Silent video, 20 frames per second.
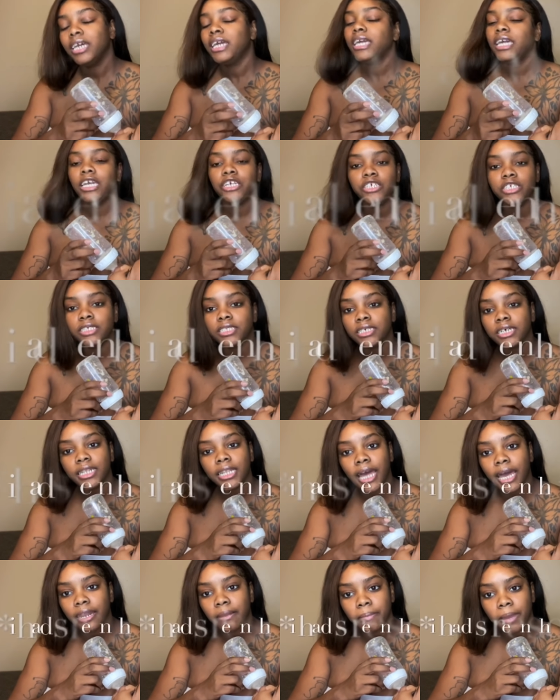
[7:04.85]
And she still
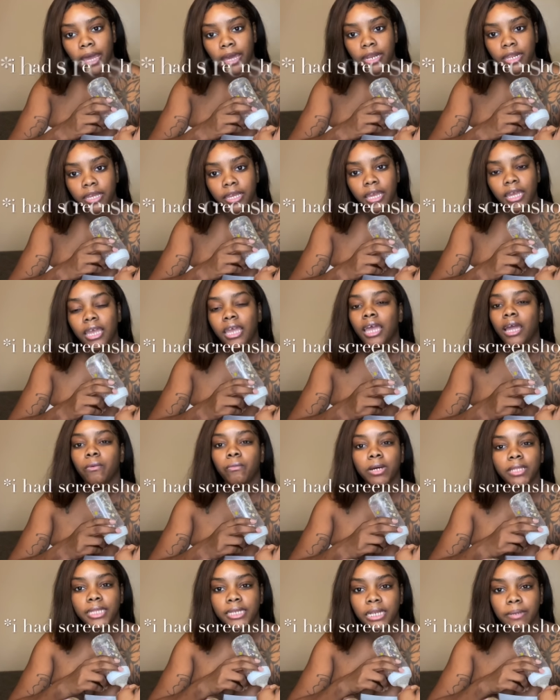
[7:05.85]
lied about it. And
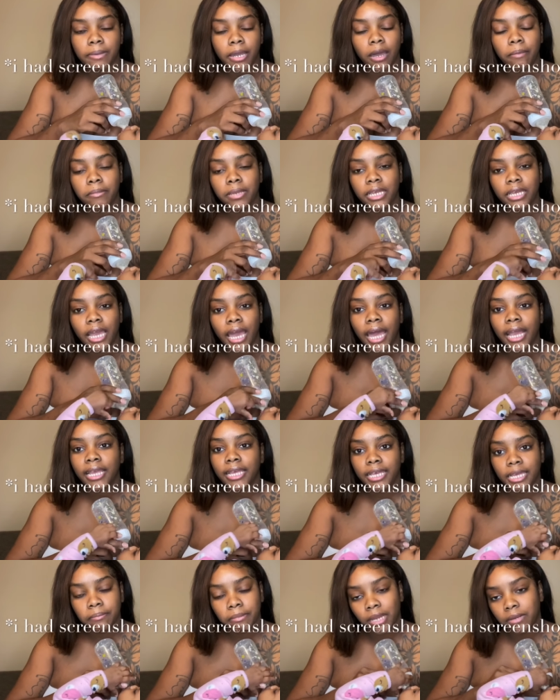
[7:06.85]
one thing about me, I
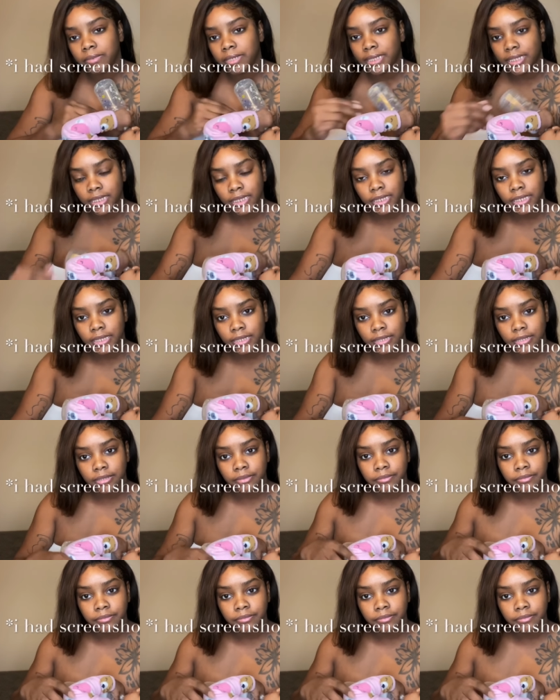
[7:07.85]
keep my receipts.